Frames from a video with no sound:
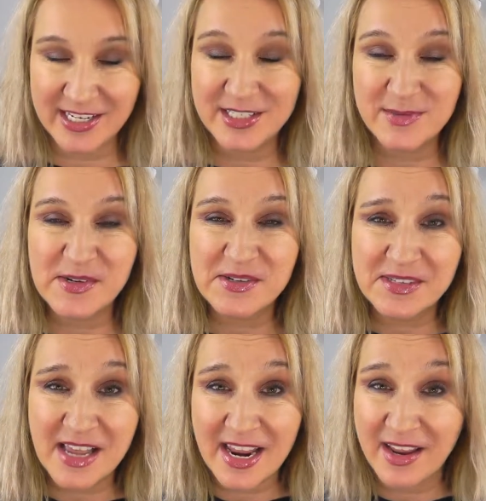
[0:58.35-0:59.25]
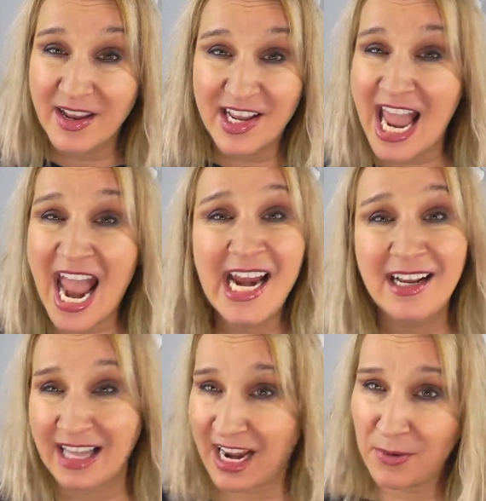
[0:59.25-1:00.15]
It smells like
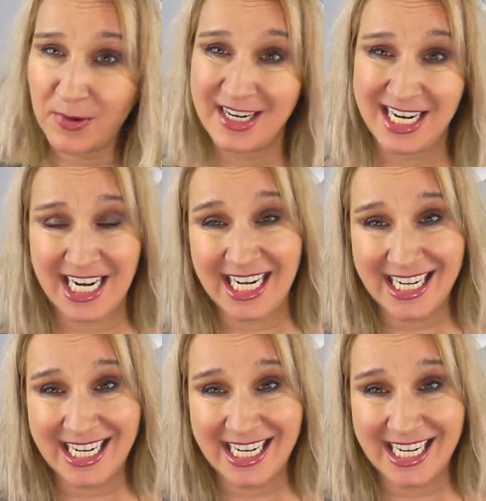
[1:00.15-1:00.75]
cake, like I want to eat